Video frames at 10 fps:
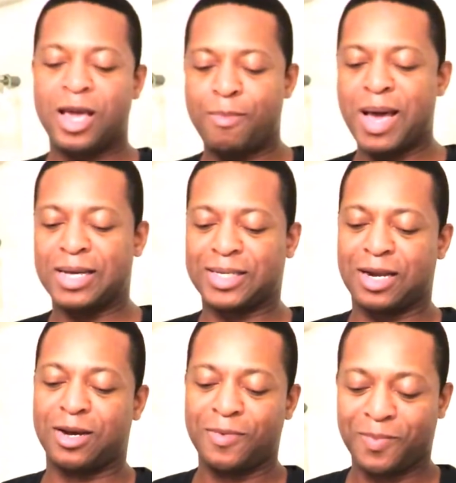You hear me, I
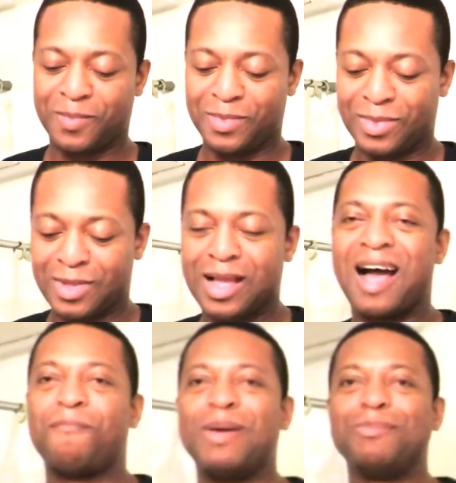say, no?
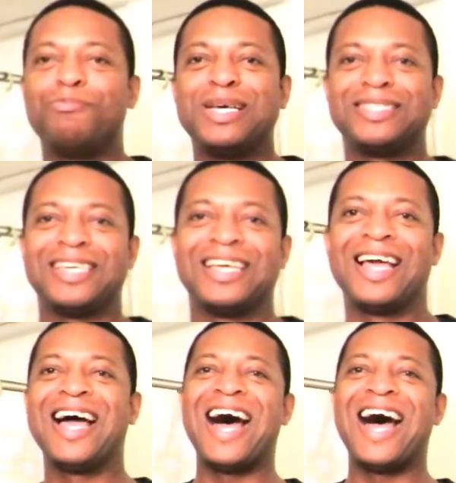I've been busy.